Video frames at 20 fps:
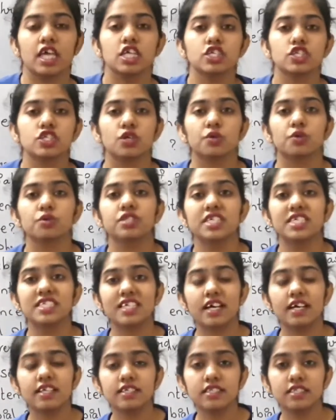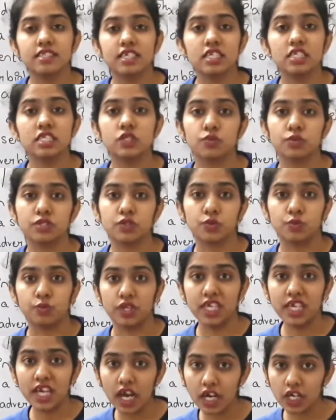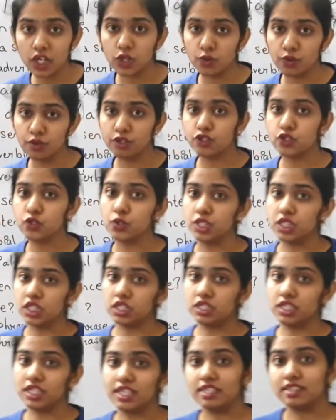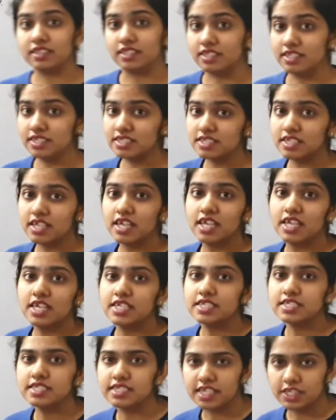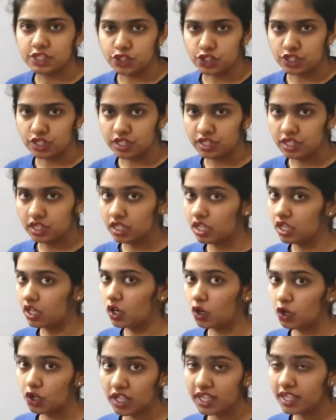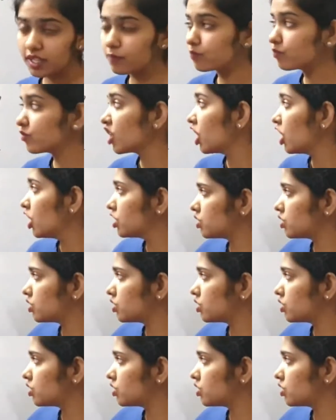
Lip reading: So, these are the things which we are going to learn in this session. Okay?